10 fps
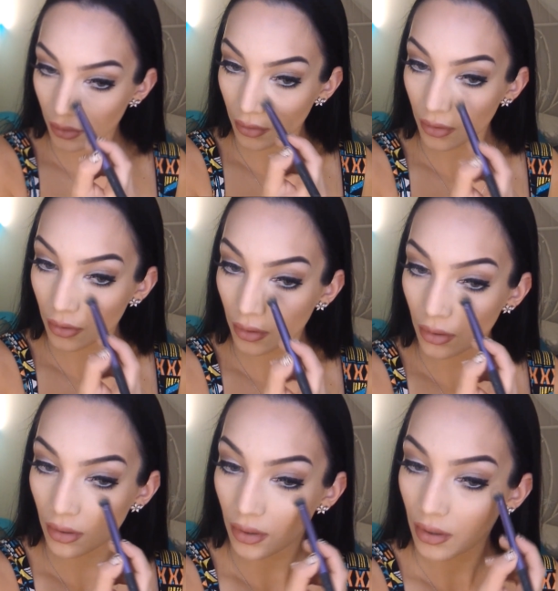and an
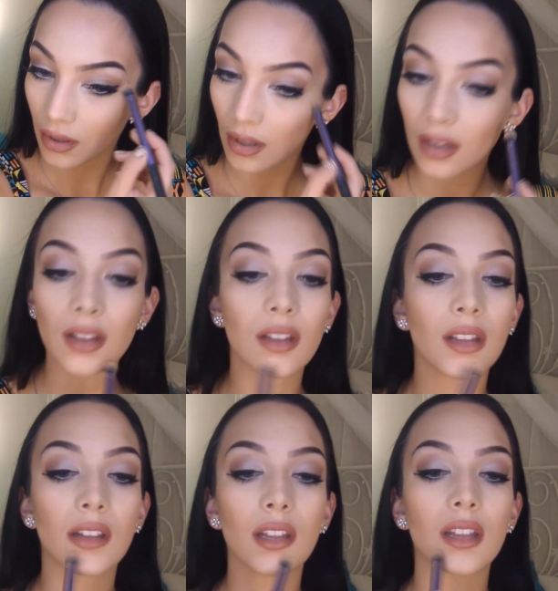extra bit of highlight
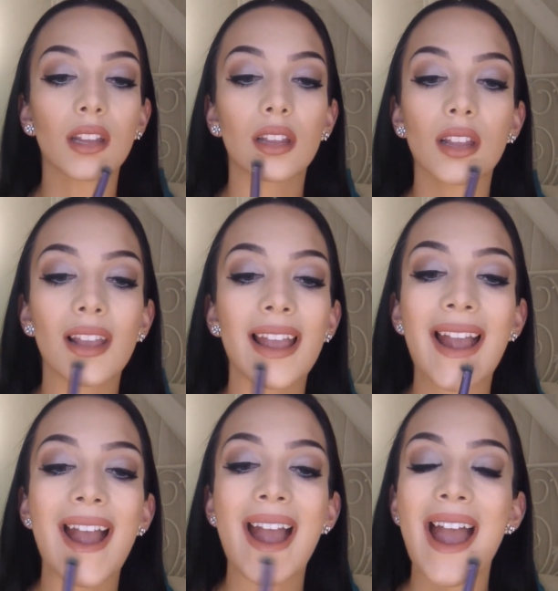itself,
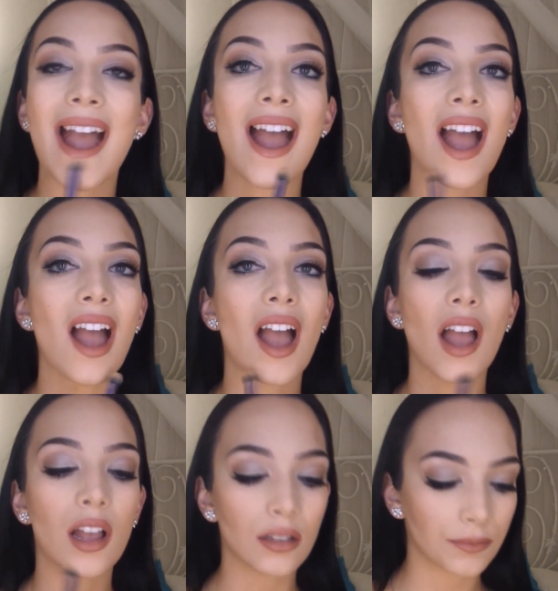the Ben Nye
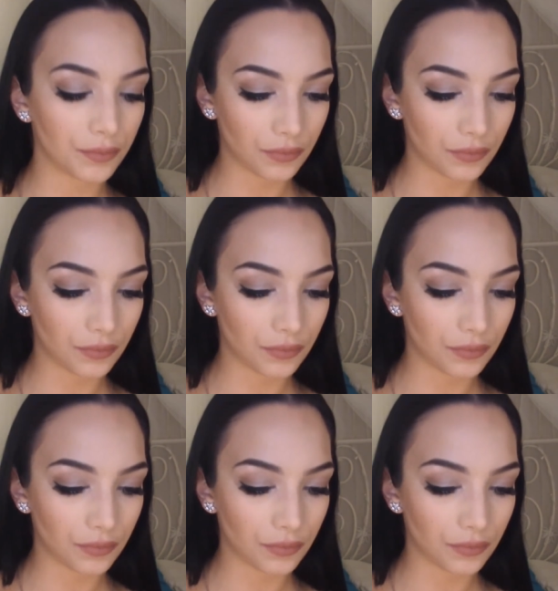powder.